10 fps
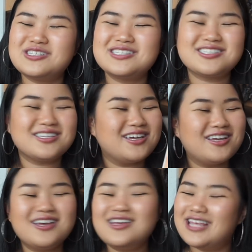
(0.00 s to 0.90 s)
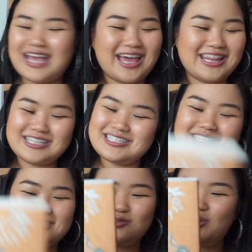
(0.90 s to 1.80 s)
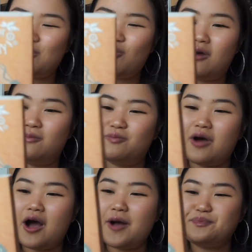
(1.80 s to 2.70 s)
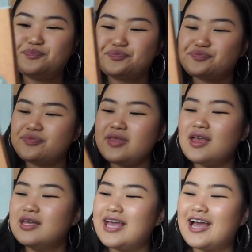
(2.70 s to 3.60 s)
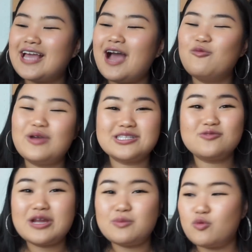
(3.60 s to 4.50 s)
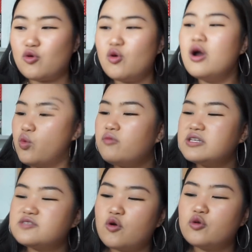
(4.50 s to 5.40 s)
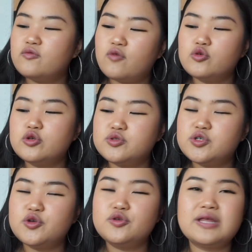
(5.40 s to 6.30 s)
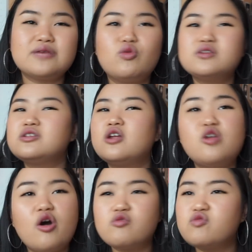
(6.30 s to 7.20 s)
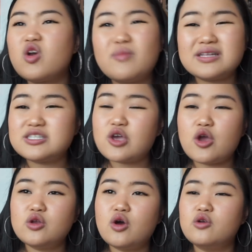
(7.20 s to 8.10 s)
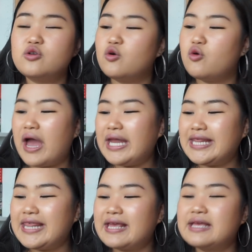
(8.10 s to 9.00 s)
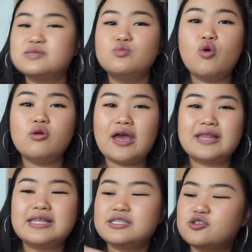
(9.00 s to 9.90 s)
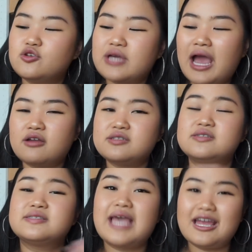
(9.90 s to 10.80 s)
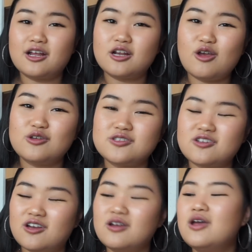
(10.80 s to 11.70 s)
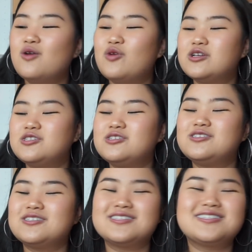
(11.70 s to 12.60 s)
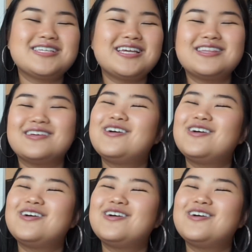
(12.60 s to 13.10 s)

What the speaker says: Just, yeah, this is a sweet one. But yeah, I can't wait to read more. With this volume 2, there wasn't a lot of romance going on or anything. It's more like these two characters getting closer, which you just see the...